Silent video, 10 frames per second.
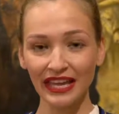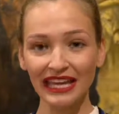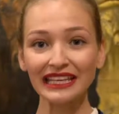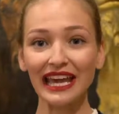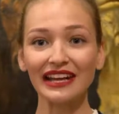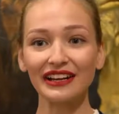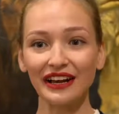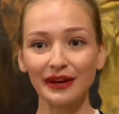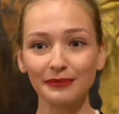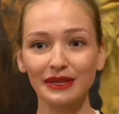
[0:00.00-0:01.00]

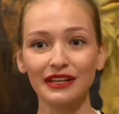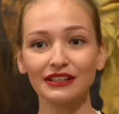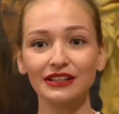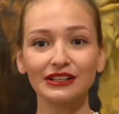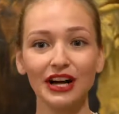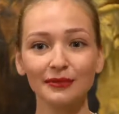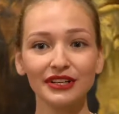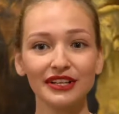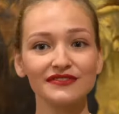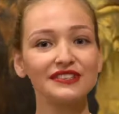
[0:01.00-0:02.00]
Canada, being a conglomerate
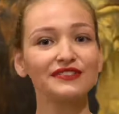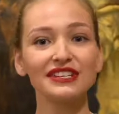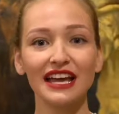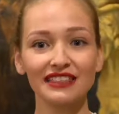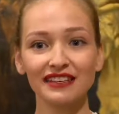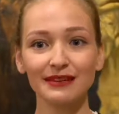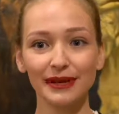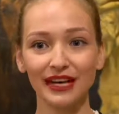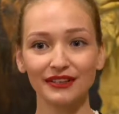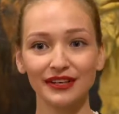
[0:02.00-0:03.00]
of different ethnic
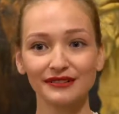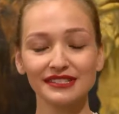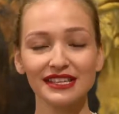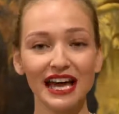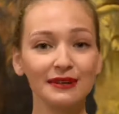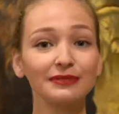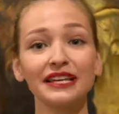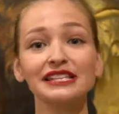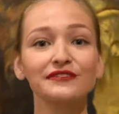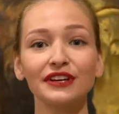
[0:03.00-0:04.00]
backgrounds, had a
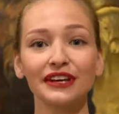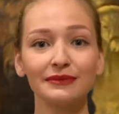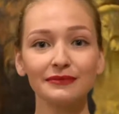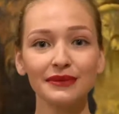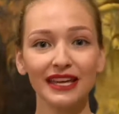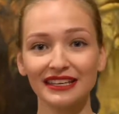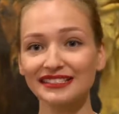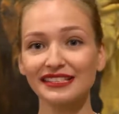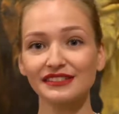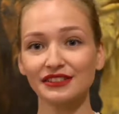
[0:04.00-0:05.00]
place for him and
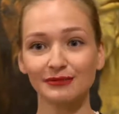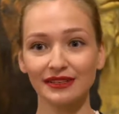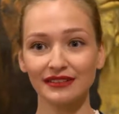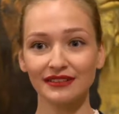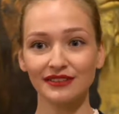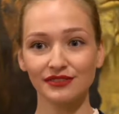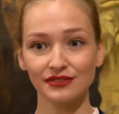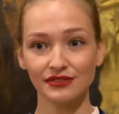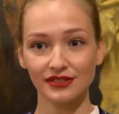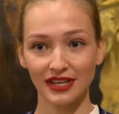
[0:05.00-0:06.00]
his Serbian
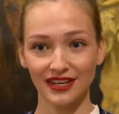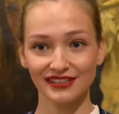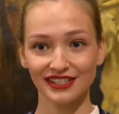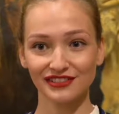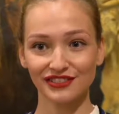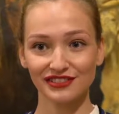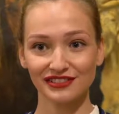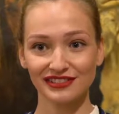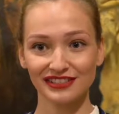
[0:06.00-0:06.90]
heritage.